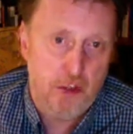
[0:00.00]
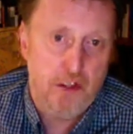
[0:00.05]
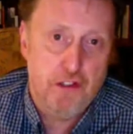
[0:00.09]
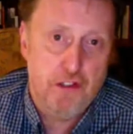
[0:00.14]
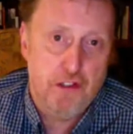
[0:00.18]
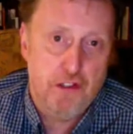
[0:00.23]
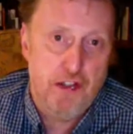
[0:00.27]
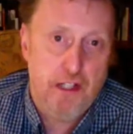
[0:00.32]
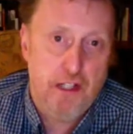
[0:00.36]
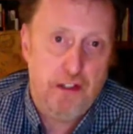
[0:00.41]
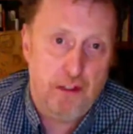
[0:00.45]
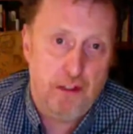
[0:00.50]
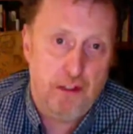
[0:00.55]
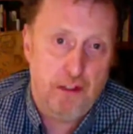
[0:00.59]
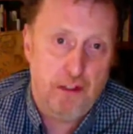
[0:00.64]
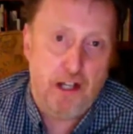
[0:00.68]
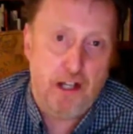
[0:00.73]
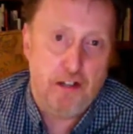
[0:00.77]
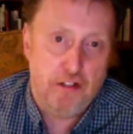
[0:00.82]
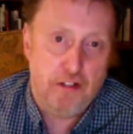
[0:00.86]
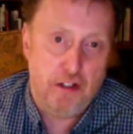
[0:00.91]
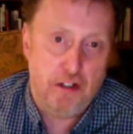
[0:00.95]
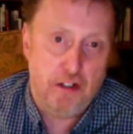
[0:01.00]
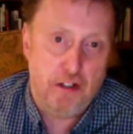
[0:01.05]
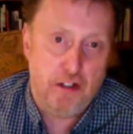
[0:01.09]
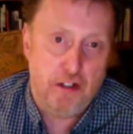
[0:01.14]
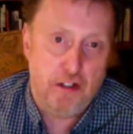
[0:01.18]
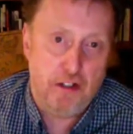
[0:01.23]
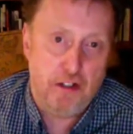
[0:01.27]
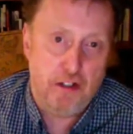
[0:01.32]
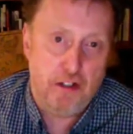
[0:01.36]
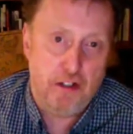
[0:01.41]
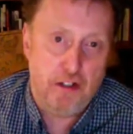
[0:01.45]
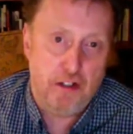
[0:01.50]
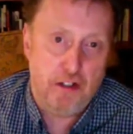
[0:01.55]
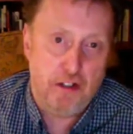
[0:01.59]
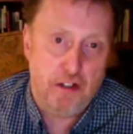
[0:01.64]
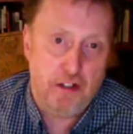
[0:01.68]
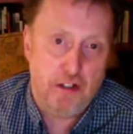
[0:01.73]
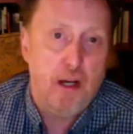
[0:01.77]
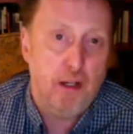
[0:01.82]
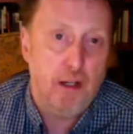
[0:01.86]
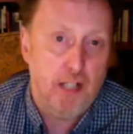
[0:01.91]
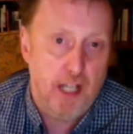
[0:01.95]
see that there's a, a, a,
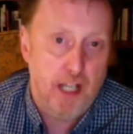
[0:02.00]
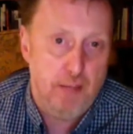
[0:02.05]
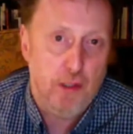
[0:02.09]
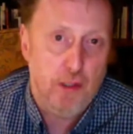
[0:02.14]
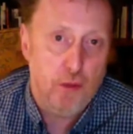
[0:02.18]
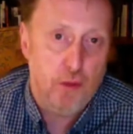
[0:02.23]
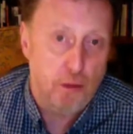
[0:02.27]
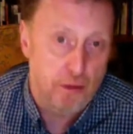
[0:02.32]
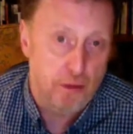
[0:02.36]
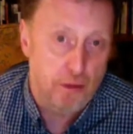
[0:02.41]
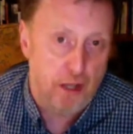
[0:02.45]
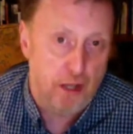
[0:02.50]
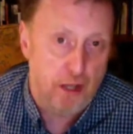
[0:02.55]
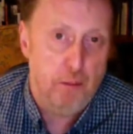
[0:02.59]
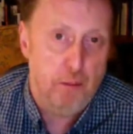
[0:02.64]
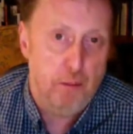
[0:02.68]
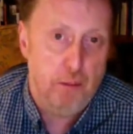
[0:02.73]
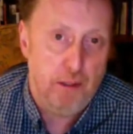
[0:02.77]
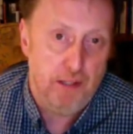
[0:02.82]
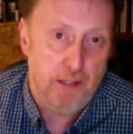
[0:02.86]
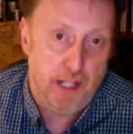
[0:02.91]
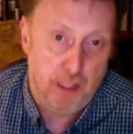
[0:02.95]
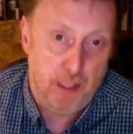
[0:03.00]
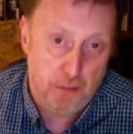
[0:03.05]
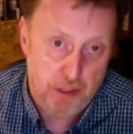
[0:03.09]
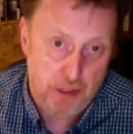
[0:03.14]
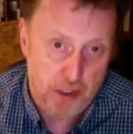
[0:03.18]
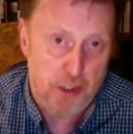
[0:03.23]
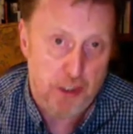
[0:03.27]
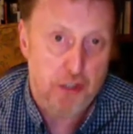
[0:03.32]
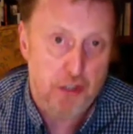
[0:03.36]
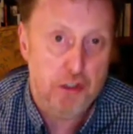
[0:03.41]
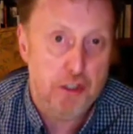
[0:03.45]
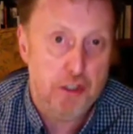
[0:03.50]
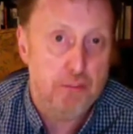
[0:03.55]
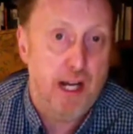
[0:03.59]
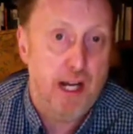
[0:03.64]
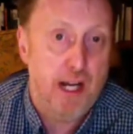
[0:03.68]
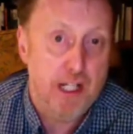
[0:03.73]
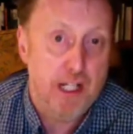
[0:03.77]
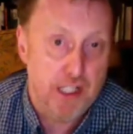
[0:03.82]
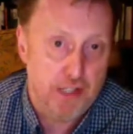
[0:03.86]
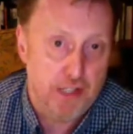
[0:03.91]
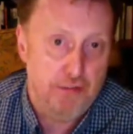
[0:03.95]
biochemical therapy there which is used to
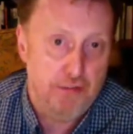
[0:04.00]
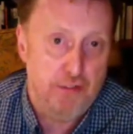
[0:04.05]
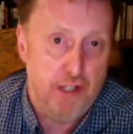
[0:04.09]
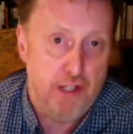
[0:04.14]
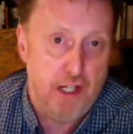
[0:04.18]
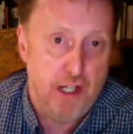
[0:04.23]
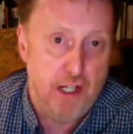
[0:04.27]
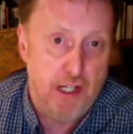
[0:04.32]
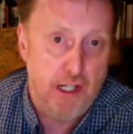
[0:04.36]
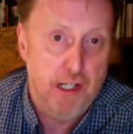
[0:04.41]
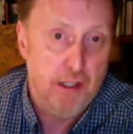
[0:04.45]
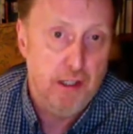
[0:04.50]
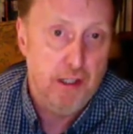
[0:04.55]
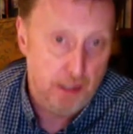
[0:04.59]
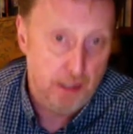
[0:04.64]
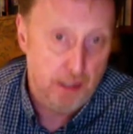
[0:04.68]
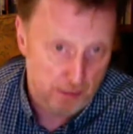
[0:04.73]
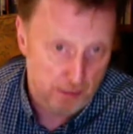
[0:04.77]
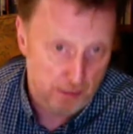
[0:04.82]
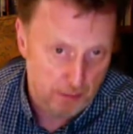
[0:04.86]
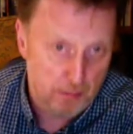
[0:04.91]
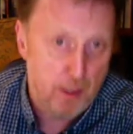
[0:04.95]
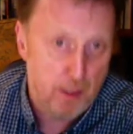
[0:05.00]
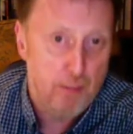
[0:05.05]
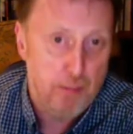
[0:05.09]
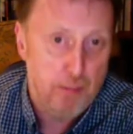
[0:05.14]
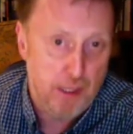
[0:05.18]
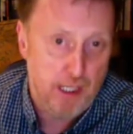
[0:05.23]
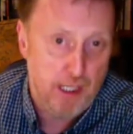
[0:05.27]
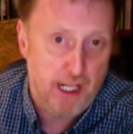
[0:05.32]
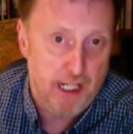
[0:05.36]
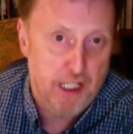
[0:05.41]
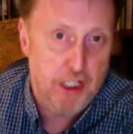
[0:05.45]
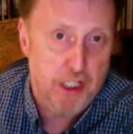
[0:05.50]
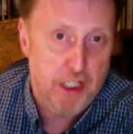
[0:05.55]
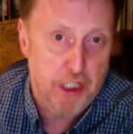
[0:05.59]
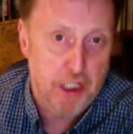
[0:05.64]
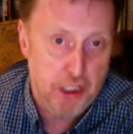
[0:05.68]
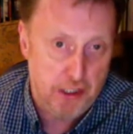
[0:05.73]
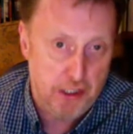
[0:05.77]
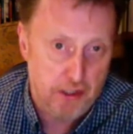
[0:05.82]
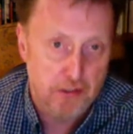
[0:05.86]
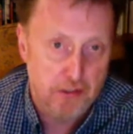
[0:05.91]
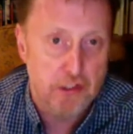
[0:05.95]
pacify the population
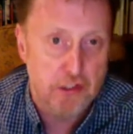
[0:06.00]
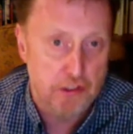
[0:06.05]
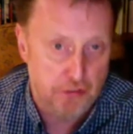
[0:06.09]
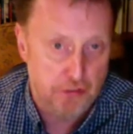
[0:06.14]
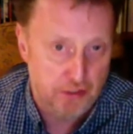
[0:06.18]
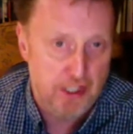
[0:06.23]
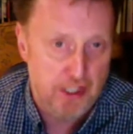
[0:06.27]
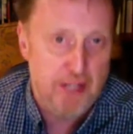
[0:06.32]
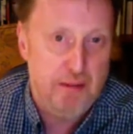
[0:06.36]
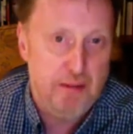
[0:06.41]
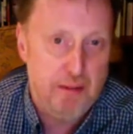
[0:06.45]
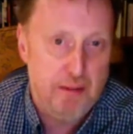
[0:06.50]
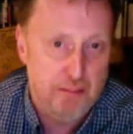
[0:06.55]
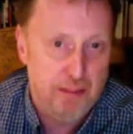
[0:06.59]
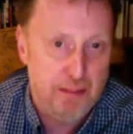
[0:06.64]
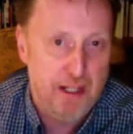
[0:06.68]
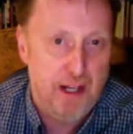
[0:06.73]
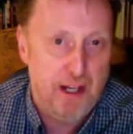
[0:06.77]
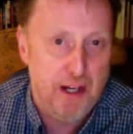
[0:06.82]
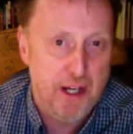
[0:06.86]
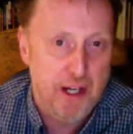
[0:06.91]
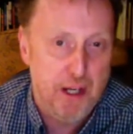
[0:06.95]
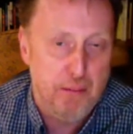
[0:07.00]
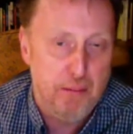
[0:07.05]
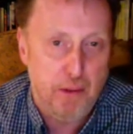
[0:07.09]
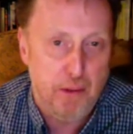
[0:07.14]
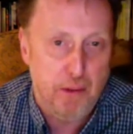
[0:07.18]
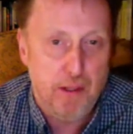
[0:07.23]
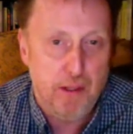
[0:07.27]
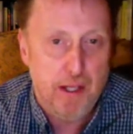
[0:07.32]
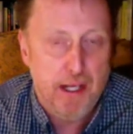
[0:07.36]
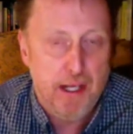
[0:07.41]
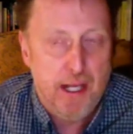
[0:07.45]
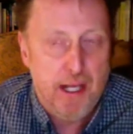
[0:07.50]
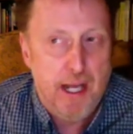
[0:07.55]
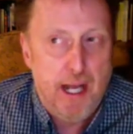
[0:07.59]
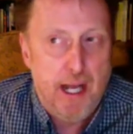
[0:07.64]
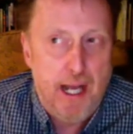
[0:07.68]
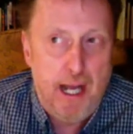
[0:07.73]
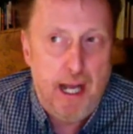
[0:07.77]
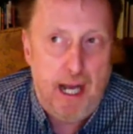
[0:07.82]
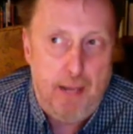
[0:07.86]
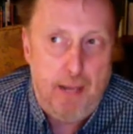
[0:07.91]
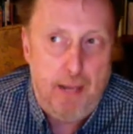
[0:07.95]
right. and sort of keep them pliable
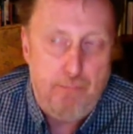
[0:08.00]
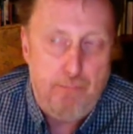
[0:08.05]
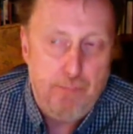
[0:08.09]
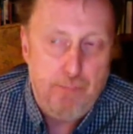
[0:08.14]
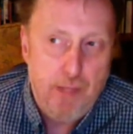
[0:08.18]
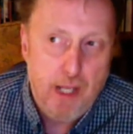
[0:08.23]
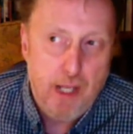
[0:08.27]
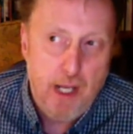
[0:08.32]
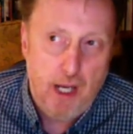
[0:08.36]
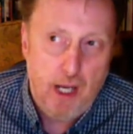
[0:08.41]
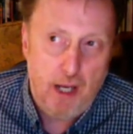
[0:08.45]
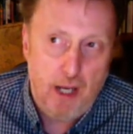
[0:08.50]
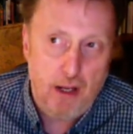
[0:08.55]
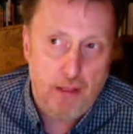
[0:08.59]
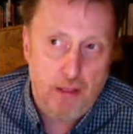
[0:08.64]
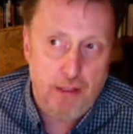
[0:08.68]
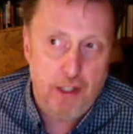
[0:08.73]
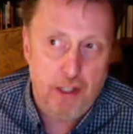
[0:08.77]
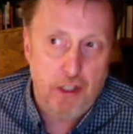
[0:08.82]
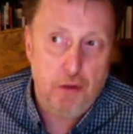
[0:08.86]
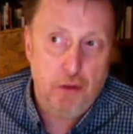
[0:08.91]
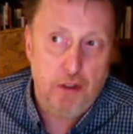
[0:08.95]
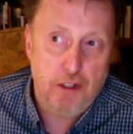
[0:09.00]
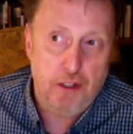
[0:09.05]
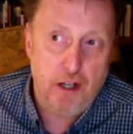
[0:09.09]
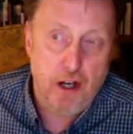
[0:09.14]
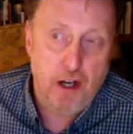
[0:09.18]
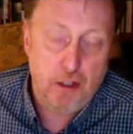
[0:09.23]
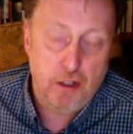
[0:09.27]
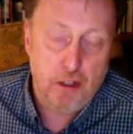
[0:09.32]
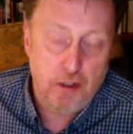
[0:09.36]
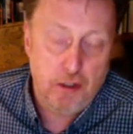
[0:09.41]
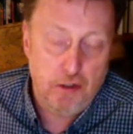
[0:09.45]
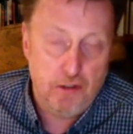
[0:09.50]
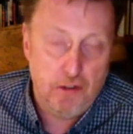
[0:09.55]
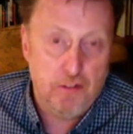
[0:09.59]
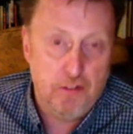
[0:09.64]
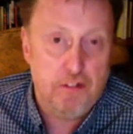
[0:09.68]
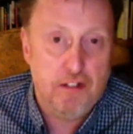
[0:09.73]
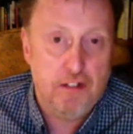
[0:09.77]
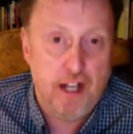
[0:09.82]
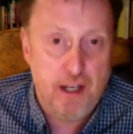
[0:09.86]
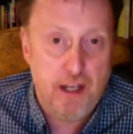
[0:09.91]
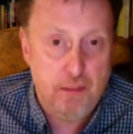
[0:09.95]
um, and I think you can argue that the
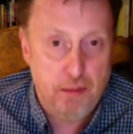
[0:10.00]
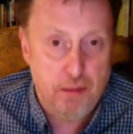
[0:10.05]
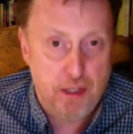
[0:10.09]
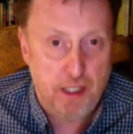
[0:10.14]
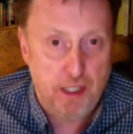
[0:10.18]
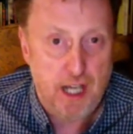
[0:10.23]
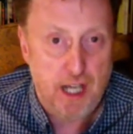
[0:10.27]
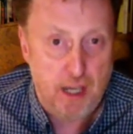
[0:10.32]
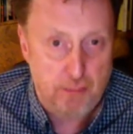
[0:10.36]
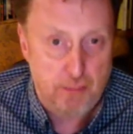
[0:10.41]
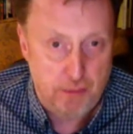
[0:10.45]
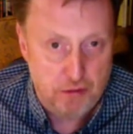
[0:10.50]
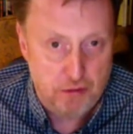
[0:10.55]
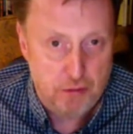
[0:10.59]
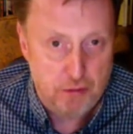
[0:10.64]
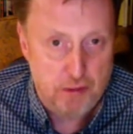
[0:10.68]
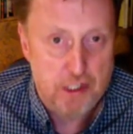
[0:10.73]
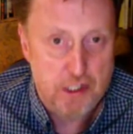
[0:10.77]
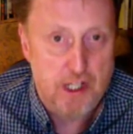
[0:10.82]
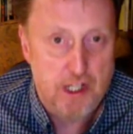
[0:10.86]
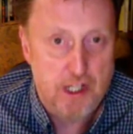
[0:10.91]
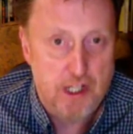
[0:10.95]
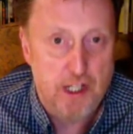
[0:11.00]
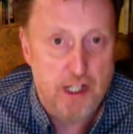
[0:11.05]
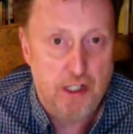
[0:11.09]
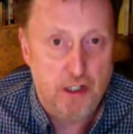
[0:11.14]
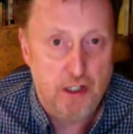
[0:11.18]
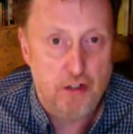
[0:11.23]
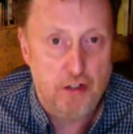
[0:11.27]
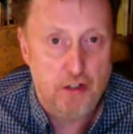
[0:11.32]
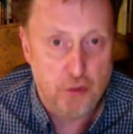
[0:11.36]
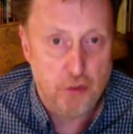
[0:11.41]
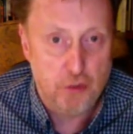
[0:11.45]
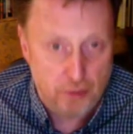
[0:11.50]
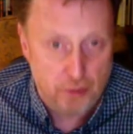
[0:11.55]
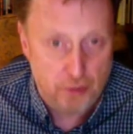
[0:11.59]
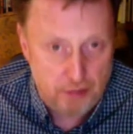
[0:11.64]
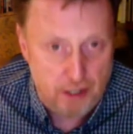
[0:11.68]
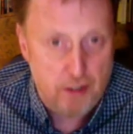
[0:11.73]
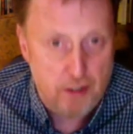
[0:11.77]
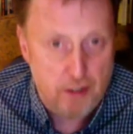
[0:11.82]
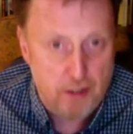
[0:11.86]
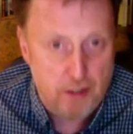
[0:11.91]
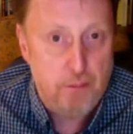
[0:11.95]
same thing happens with psychological
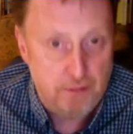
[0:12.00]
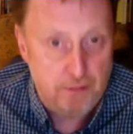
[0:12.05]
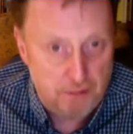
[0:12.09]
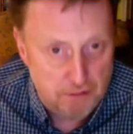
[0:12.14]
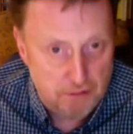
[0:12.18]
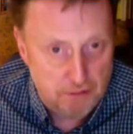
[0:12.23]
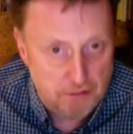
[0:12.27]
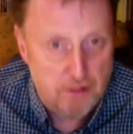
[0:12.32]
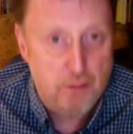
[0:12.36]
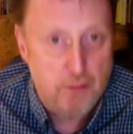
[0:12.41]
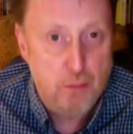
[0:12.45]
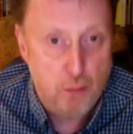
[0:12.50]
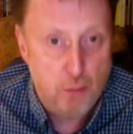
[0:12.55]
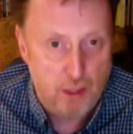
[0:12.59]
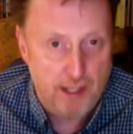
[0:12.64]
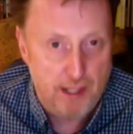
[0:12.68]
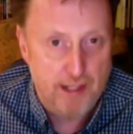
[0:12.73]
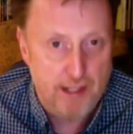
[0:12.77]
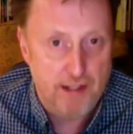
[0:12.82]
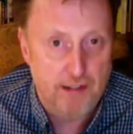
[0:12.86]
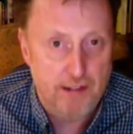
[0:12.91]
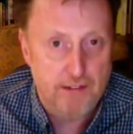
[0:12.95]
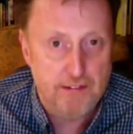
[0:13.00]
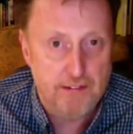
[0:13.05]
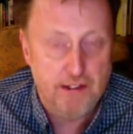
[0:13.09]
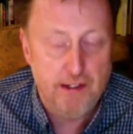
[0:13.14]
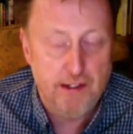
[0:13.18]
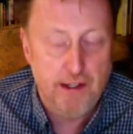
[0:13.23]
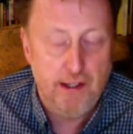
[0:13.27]
therapies in some ways.